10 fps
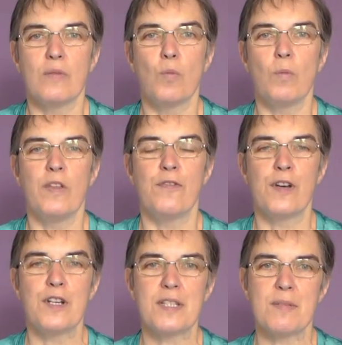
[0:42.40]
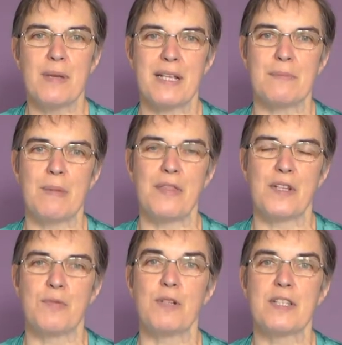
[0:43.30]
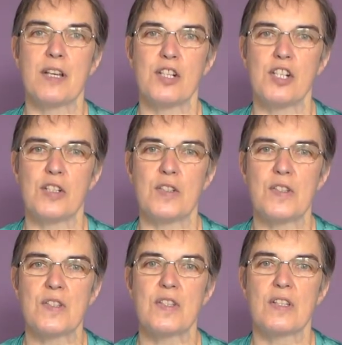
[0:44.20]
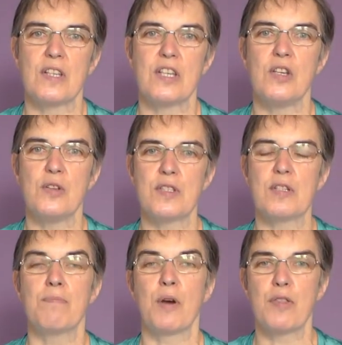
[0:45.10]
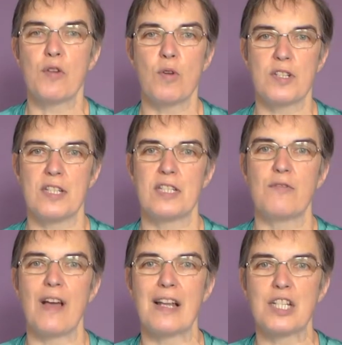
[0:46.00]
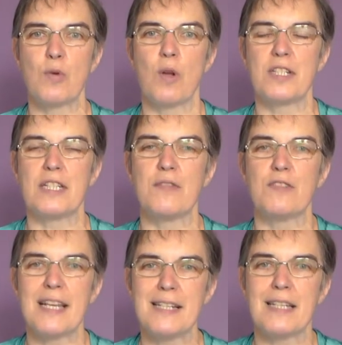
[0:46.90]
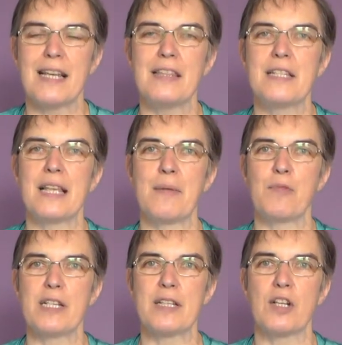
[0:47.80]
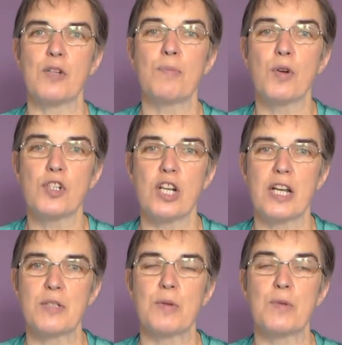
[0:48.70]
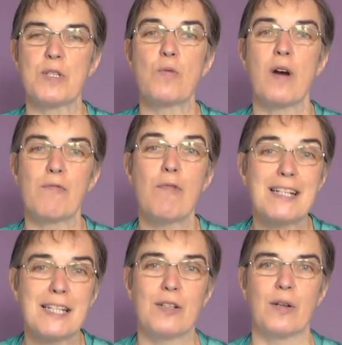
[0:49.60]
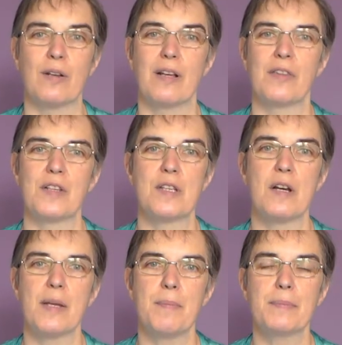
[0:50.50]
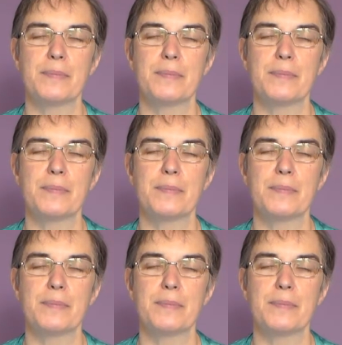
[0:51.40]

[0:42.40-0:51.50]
The first mixed methods researchers used both quantitative and qualitative data in the same research project, which was quite radical at the time.